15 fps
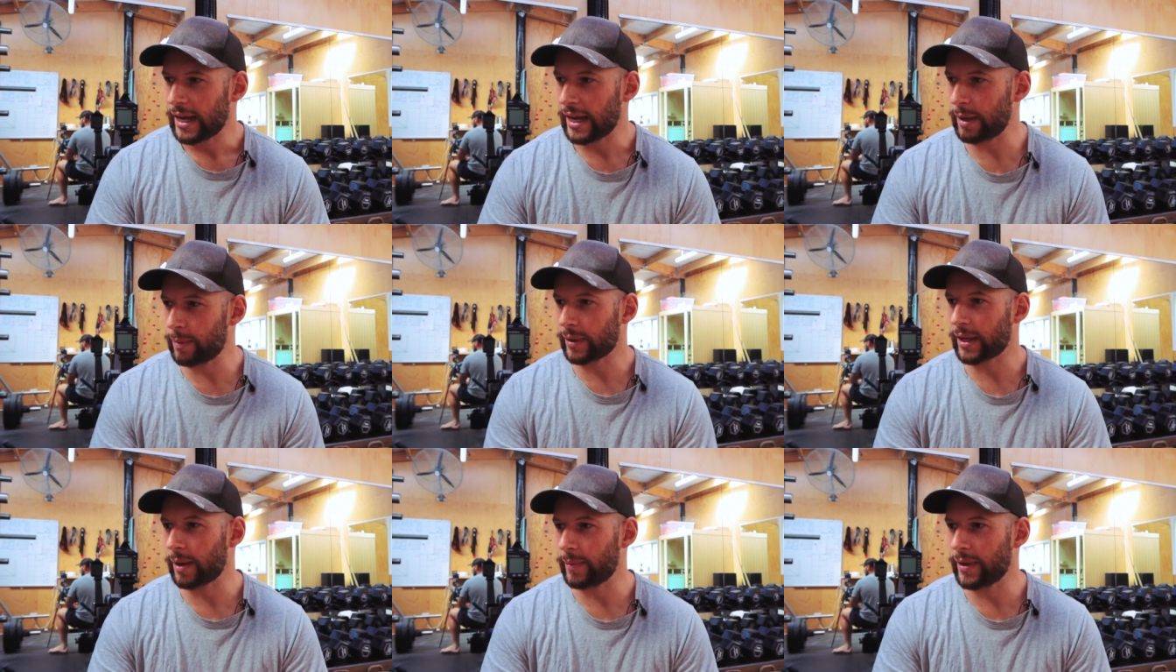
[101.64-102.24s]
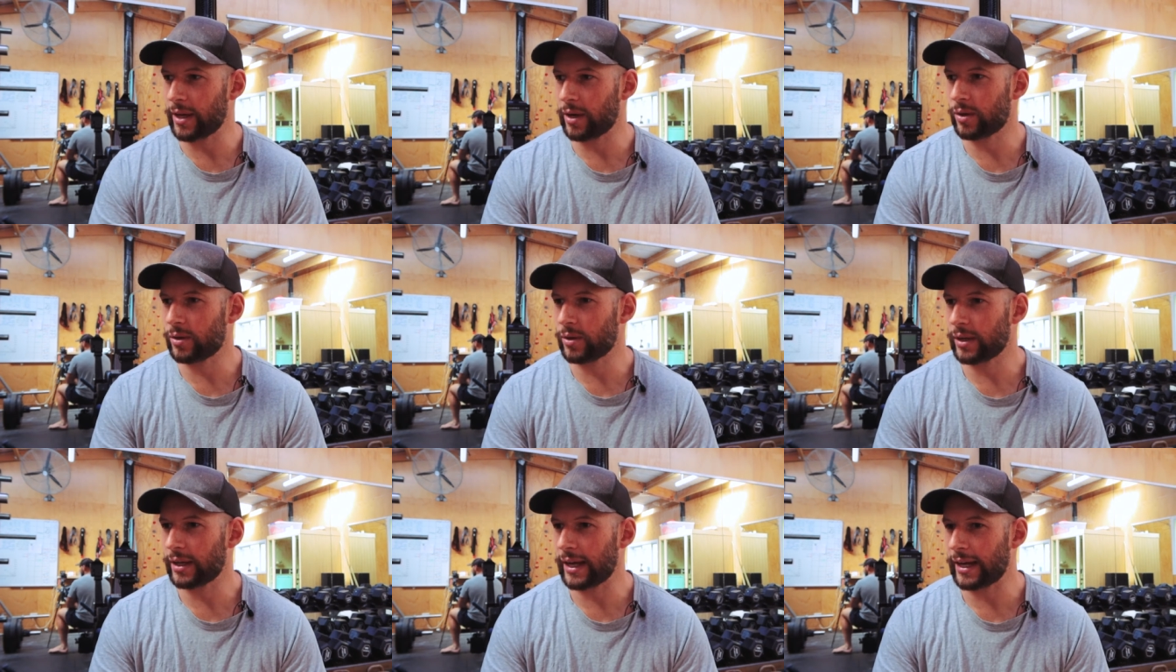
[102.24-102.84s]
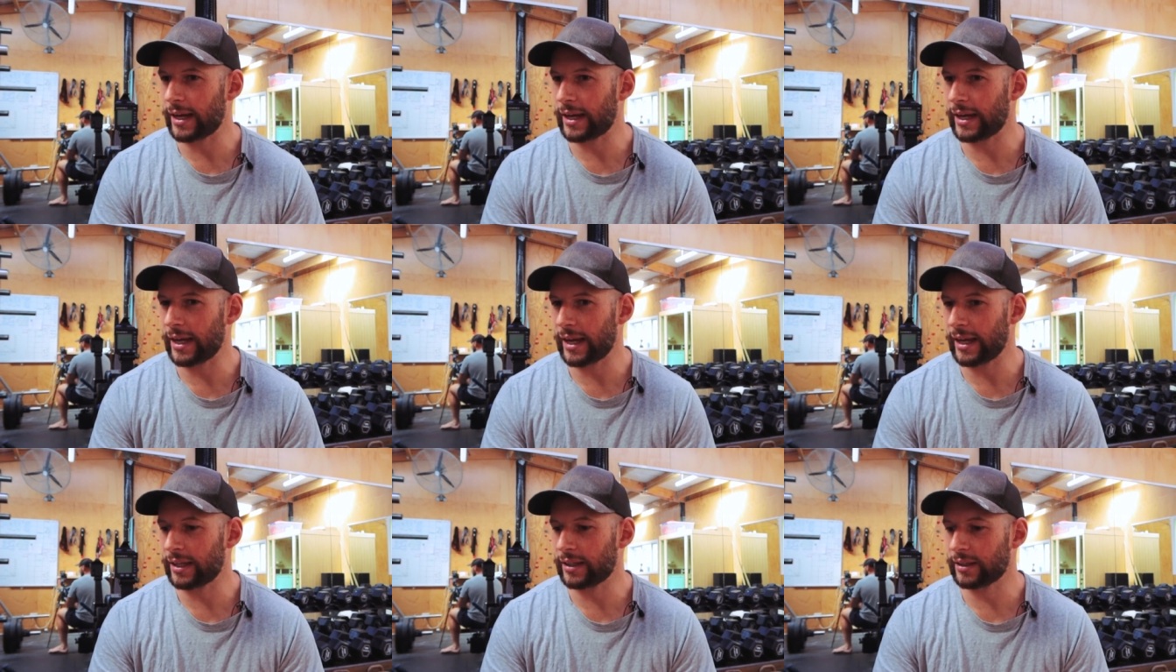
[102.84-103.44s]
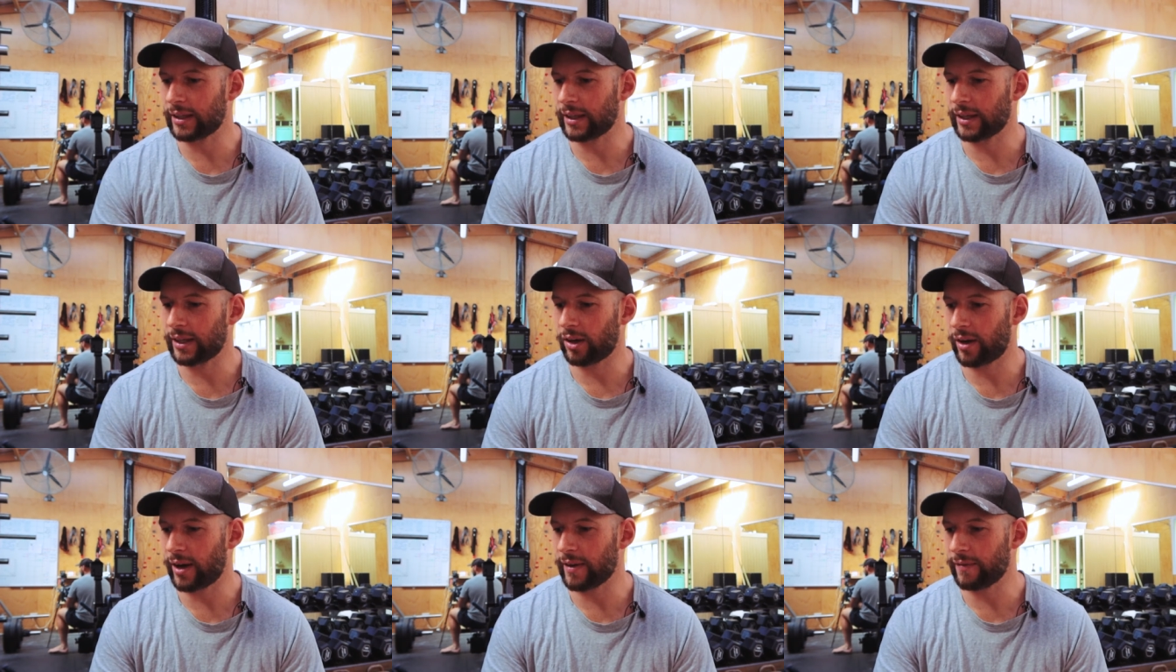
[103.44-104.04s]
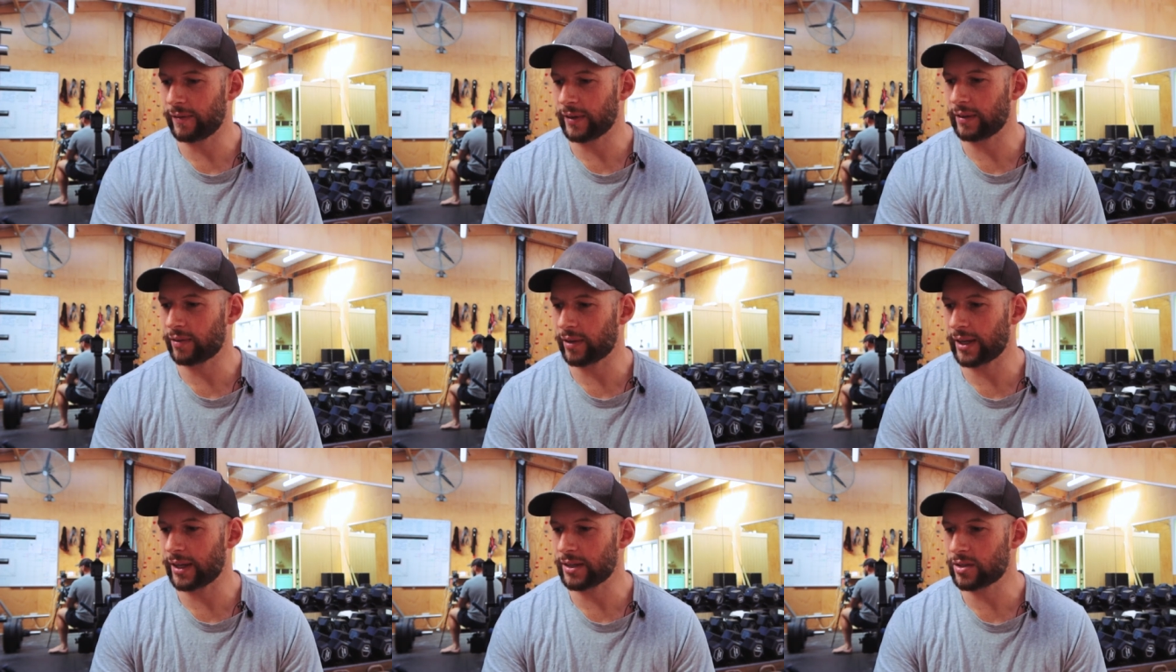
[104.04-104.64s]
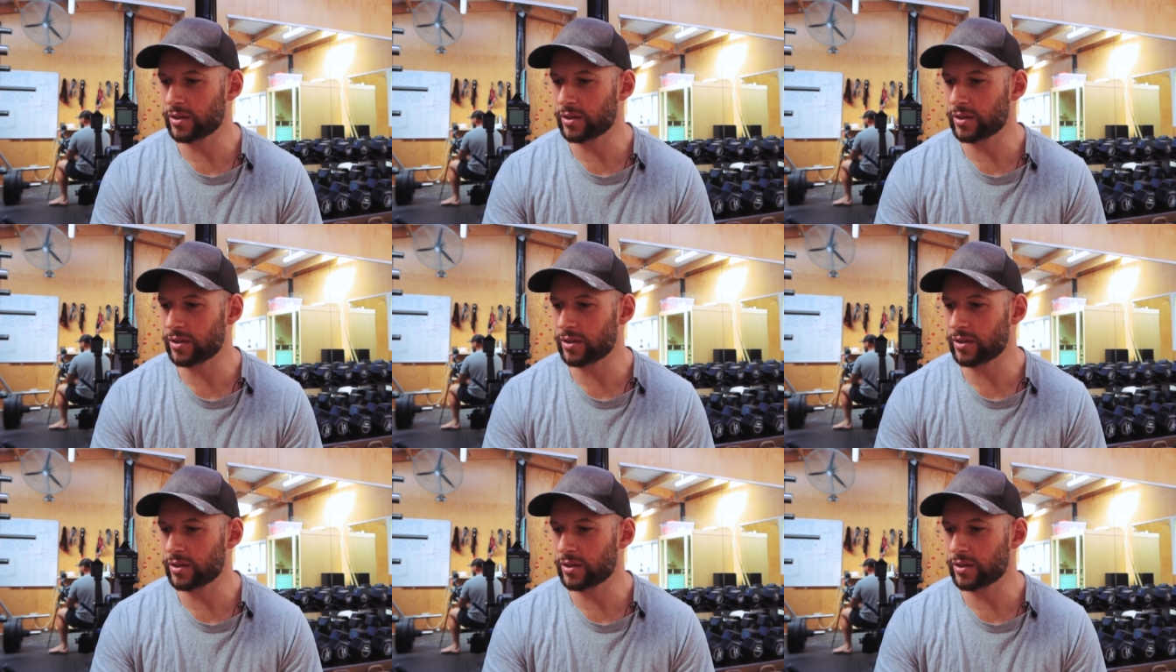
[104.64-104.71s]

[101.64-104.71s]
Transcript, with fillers: he became ill, uh, had a high fever.